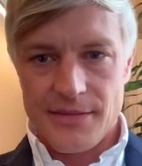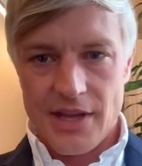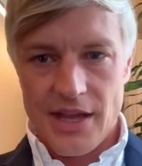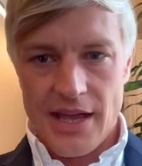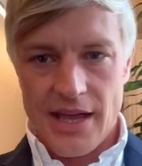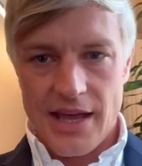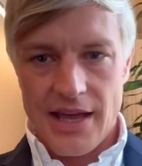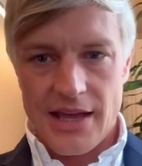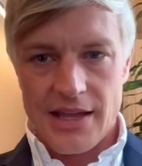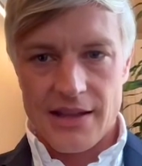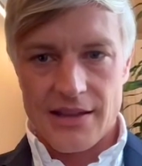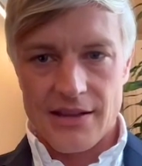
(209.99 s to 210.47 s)

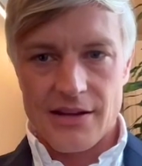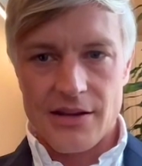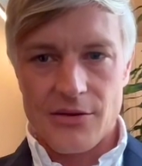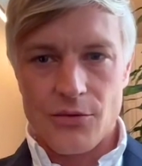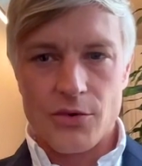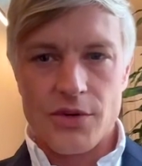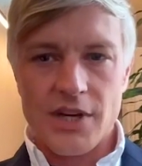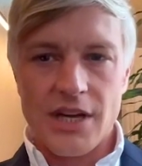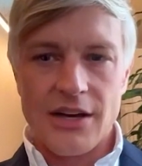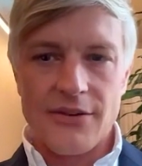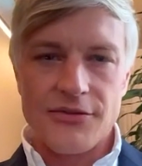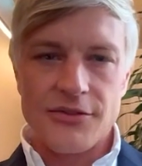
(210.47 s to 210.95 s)
And
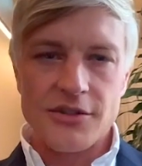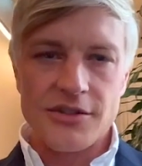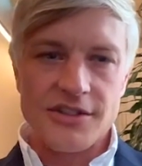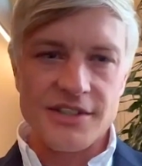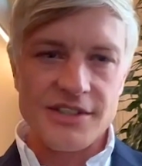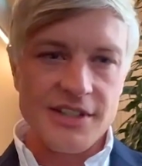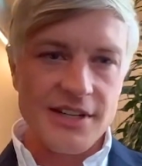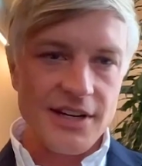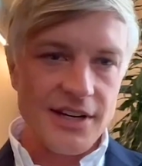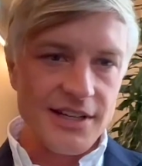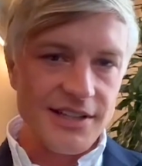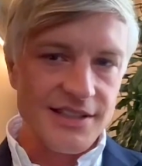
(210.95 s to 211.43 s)
we have to
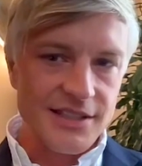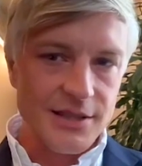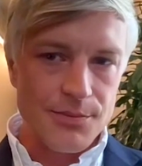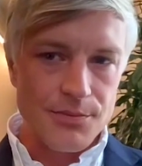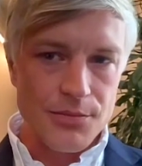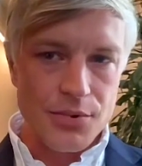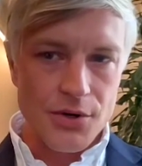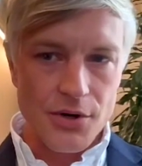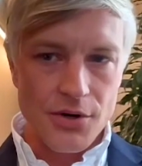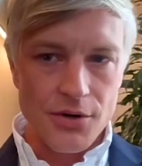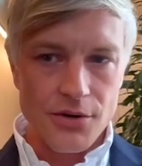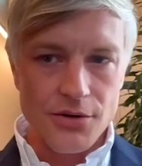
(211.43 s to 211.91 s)
discuss the
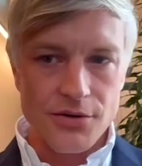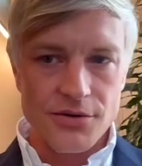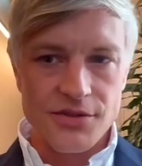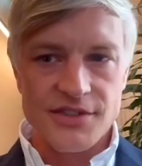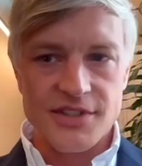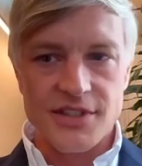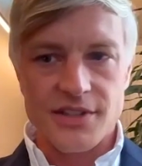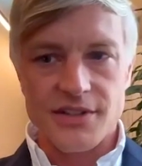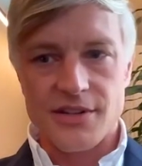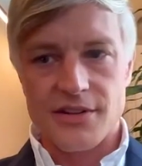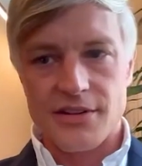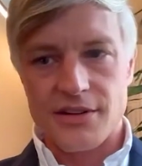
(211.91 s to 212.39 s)
pros
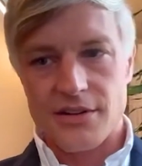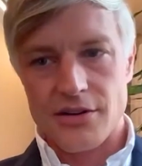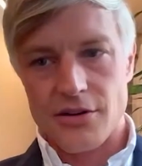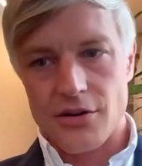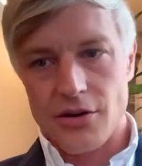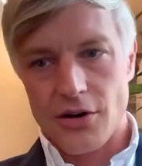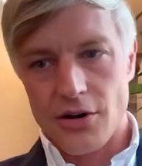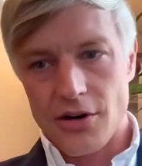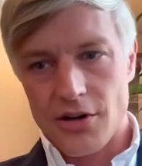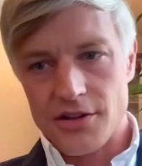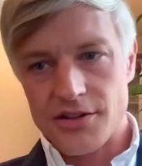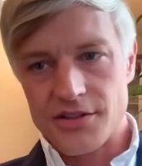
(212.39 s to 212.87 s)
and
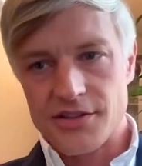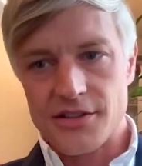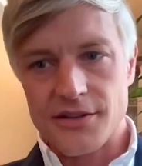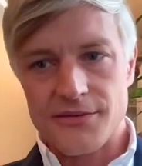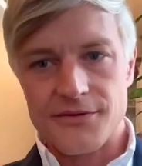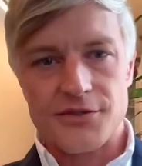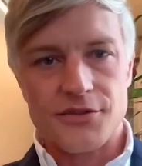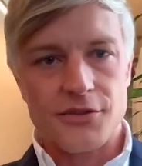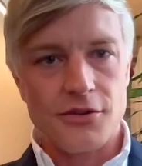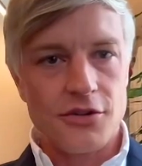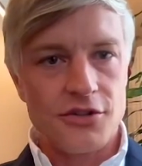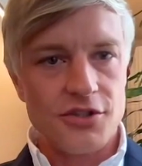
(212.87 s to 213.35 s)
cons of
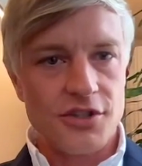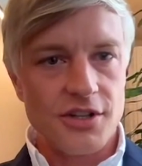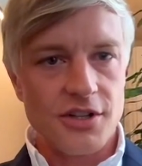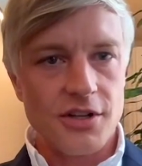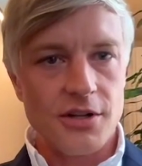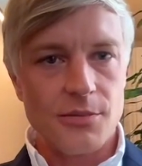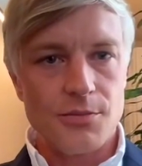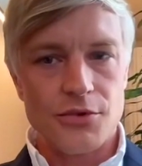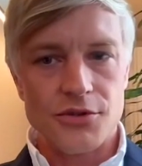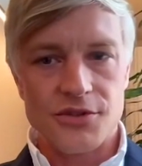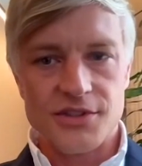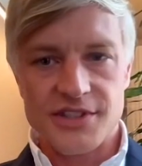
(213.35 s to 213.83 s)

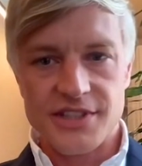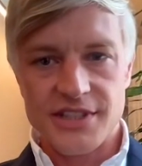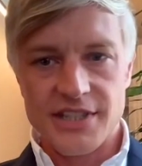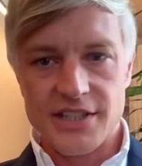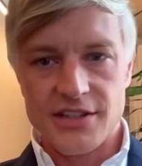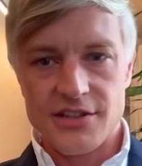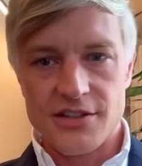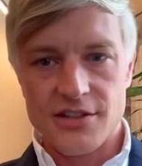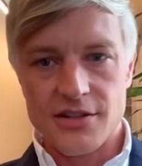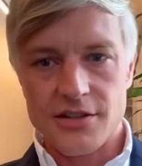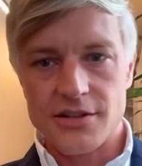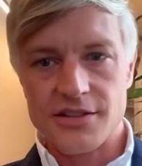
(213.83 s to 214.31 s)
surgical
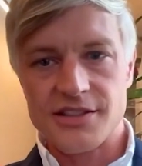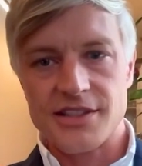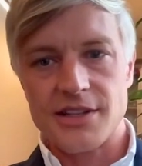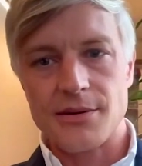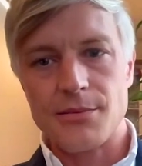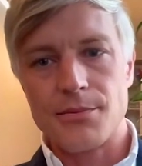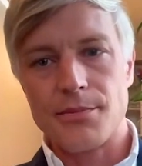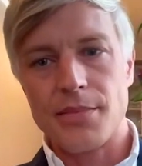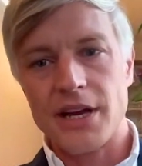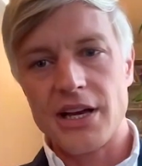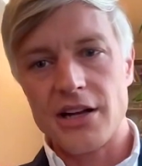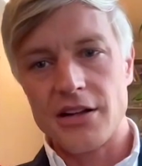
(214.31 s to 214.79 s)
procedures
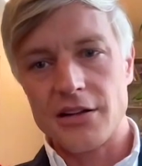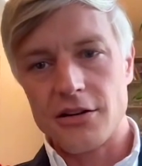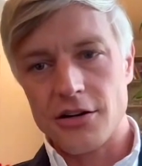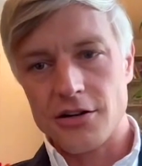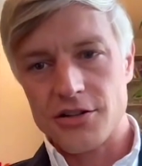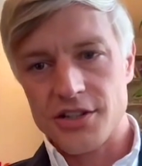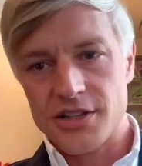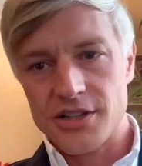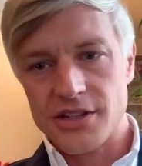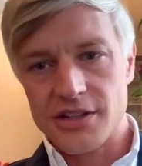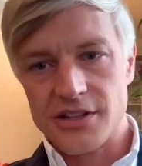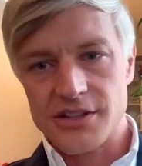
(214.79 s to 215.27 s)
and
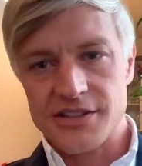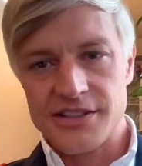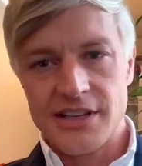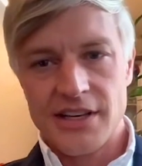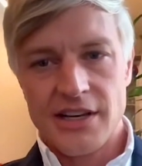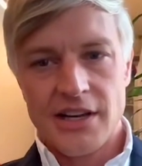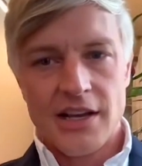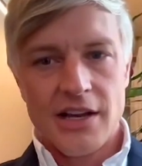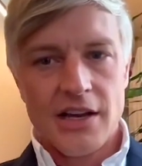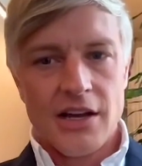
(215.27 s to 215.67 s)
biologicals